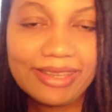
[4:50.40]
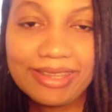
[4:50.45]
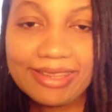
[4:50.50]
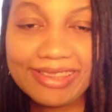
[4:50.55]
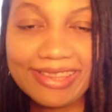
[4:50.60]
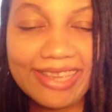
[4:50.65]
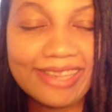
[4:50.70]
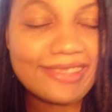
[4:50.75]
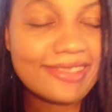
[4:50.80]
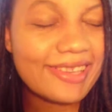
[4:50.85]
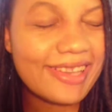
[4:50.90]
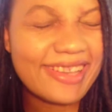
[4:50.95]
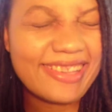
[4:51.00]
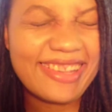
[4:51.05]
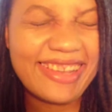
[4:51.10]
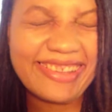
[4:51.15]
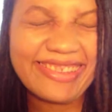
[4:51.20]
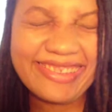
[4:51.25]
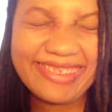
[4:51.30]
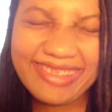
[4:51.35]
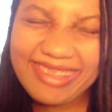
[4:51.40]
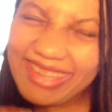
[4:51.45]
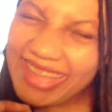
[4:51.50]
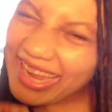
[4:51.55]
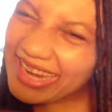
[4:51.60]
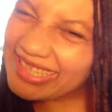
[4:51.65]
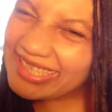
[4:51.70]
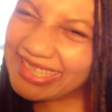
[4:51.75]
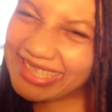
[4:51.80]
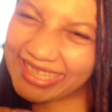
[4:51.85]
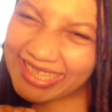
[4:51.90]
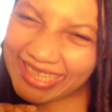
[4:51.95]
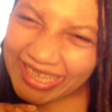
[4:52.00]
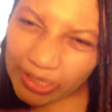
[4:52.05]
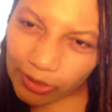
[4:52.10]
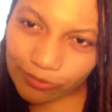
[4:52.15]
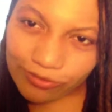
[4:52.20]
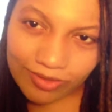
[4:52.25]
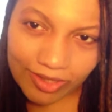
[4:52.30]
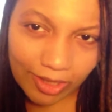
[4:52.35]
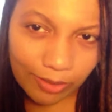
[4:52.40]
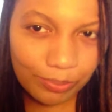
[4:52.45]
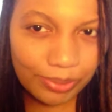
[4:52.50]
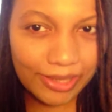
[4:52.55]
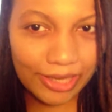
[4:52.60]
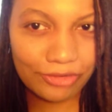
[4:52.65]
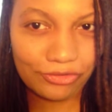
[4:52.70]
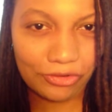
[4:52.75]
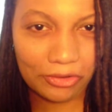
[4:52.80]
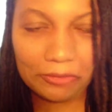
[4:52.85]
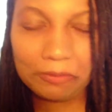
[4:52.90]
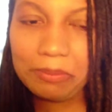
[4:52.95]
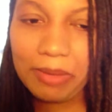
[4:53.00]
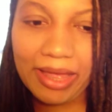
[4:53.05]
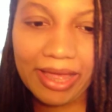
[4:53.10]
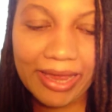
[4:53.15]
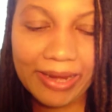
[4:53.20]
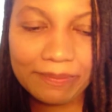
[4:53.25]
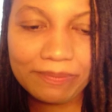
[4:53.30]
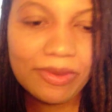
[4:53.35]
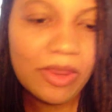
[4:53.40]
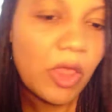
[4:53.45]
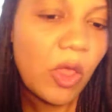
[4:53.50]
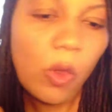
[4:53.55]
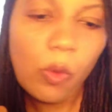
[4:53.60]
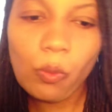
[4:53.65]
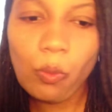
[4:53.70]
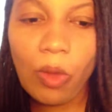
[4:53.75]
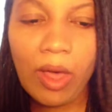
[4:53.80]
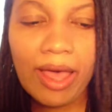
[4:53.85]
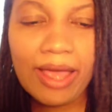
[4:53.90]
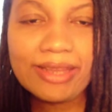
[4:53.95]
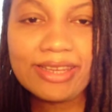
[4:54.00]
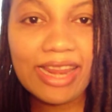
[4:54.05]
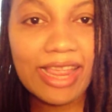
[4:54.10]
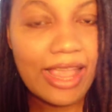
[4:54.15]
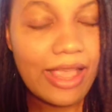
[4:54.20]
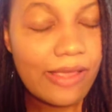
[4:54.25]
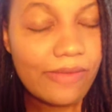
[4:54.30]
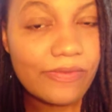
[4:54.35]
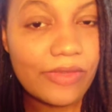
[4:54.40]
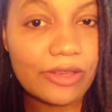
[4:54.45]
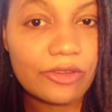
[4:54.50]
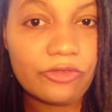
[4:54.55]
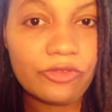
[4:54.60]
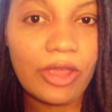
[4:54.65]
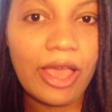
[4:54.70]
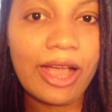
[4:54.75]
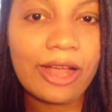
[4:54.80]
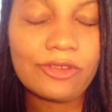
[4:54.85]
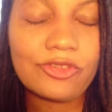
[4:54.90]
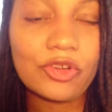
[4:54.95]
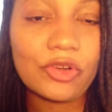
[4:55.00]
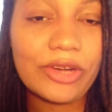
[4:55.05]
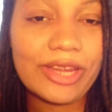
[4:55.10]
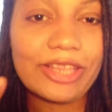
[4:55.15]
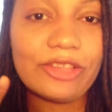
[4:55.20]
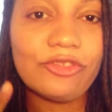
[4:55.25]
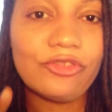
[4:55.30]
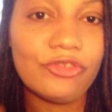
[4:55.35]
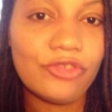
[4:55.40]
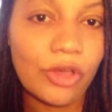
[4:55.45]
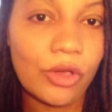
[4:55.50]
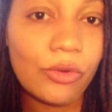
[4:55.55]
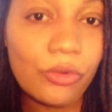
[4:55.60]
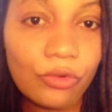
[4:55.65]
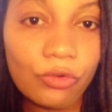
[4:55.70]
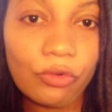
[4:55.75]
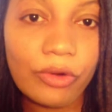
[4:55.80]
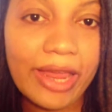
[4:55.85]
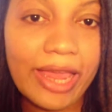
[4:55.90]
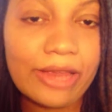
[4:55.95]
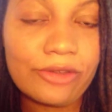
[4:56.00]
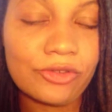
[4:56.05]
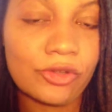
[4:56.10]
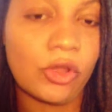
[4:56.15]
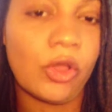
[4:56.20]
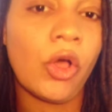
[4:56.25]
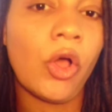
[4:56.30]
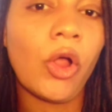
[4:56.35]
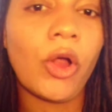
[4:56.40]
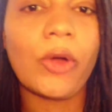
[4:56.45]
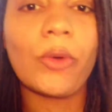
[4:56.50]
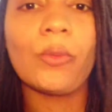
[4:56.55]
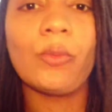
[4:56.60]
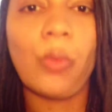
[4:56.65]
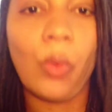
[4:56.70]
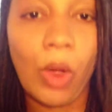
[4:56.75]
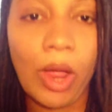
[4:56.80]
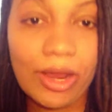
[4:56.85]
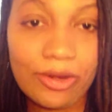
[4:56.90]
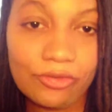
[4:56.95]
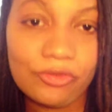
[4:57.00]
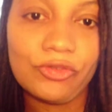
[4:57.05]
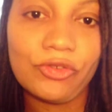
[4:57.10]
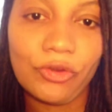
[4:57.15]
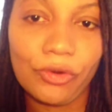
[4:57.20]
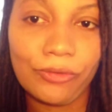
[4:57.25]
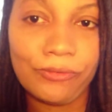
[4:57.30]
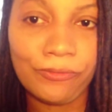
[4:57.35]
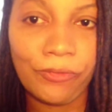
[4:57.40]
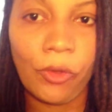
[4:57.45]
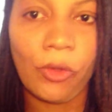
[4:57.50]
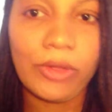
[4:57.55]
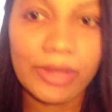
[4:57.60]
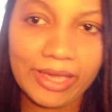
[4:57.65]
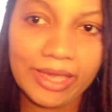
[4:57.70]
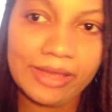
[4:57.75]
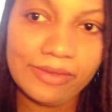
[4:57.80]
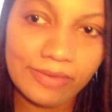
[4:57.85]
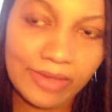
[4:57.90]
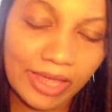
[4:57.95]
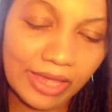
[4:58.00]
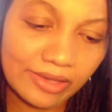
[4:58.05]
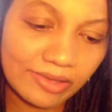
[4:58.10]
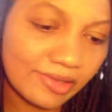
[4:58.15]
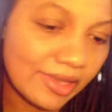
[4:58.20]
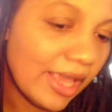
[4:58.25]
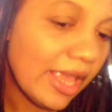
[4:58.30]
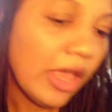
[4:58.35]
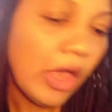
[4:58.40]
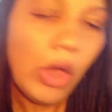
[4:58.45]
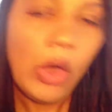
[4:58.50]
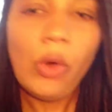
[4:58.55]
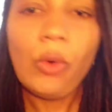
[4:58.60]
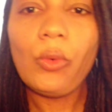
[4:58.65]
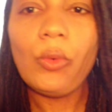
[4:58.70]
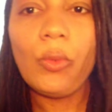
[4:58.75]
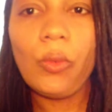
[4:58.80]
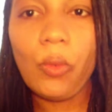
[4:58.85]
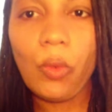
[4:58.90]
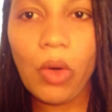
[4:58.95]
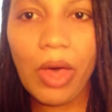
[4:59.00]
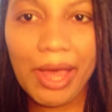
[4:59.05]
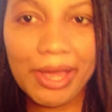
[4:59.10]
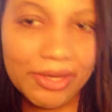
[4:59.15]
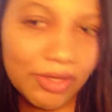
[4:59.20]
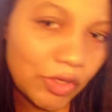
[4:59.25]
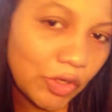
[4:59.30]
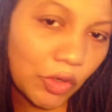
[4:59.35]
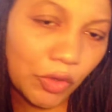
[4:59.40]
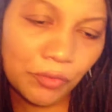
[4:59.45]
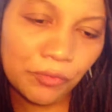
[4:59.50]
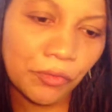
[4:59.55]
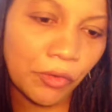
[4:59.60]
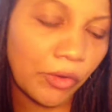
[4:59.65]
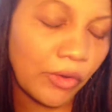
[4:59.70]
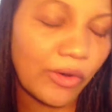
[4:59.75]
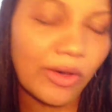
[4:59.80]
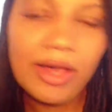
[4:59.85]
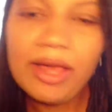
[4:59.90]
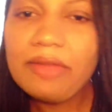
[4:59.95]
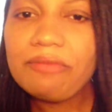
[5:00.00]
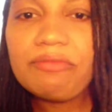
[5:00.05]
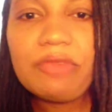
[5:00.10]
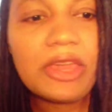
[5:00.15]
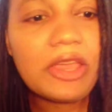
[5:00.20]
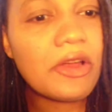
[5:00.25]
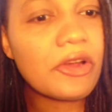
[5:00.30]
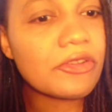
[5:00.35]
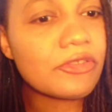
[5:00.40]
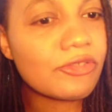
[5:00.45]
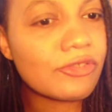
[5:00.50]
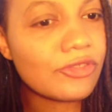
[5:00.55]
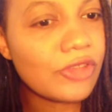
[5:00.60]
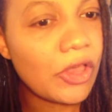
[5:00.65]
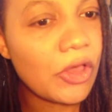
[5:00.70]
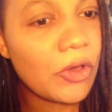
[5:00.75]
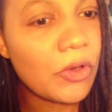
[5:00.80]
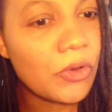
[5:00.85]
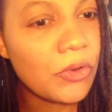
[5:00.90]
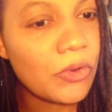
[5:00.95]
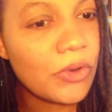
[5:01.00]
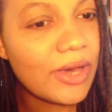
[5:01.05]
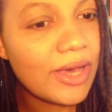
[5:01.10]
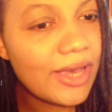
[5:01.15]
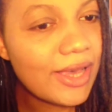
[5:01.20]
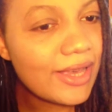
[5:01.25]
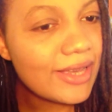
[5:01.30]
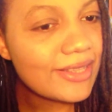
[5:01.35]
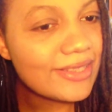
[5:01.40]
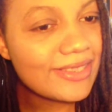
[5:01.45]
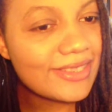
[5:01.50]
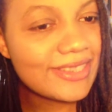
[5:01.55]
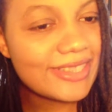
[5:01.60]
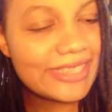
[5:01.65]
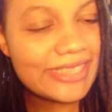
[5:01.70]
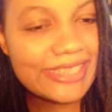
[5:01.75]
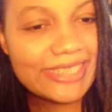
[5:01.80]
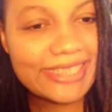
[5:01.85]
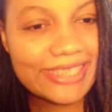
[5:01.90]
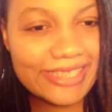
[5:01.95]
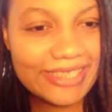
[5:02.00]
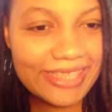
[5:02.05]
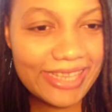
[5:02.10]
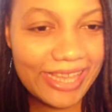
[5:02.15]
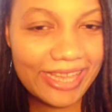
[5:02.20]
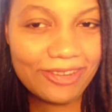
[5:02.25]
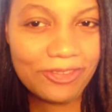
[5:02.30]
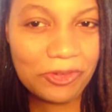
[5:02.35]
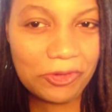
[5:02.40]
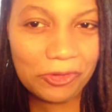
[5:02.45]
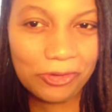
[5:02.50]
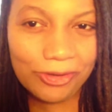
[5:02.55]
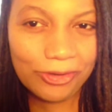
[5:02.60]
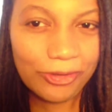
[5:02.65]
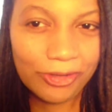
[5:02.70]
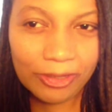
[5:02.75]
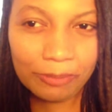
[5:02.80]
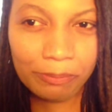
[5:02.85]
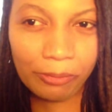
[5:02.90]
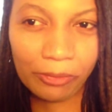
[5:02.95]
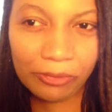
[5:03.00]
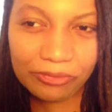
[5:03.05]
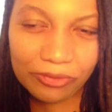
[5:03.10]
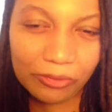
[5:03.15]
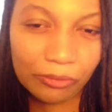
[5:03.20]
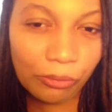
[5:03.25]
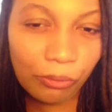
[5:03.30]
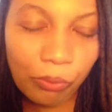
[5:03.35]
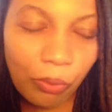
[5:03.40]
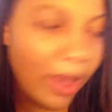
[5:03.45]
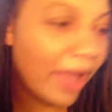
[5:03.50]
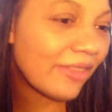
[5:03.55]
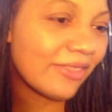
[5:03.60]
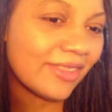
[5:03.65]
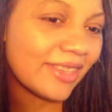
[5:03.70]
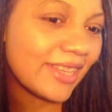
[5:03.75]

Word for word: This is a slight guilty pleasure of mine. One, the Doctor and Jo Grant are wonderful in this wonderful. They are so just adorable to watch